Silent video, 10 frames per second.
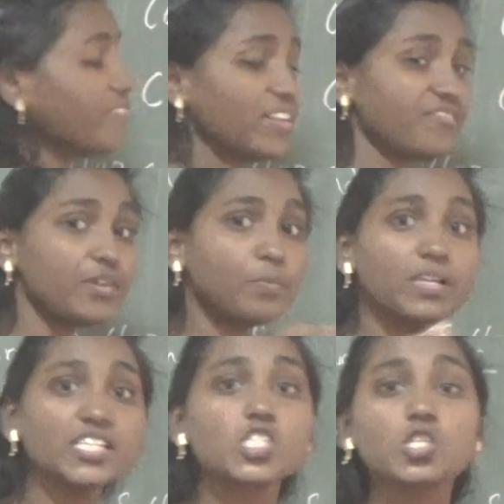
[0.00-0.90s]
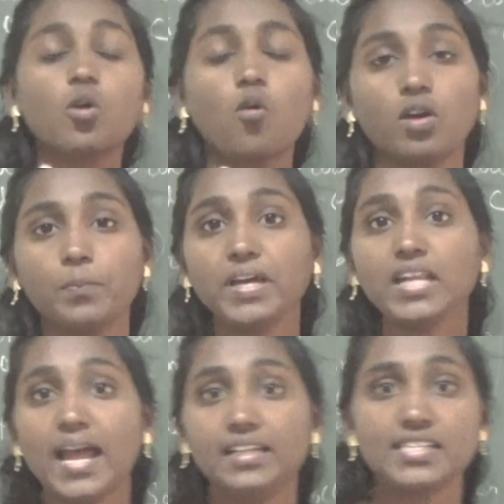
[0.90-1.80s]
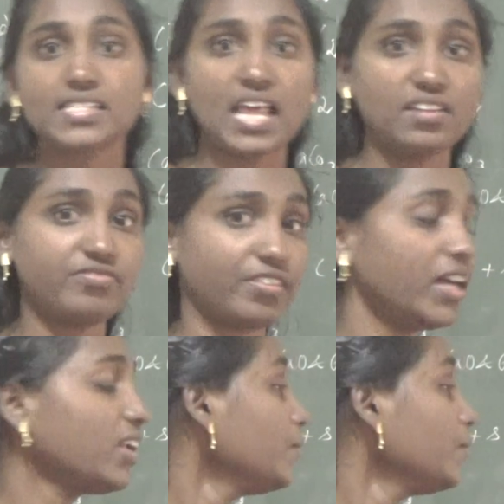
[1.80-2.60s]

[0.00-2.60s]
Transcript: when we mixed carbon and sulfur,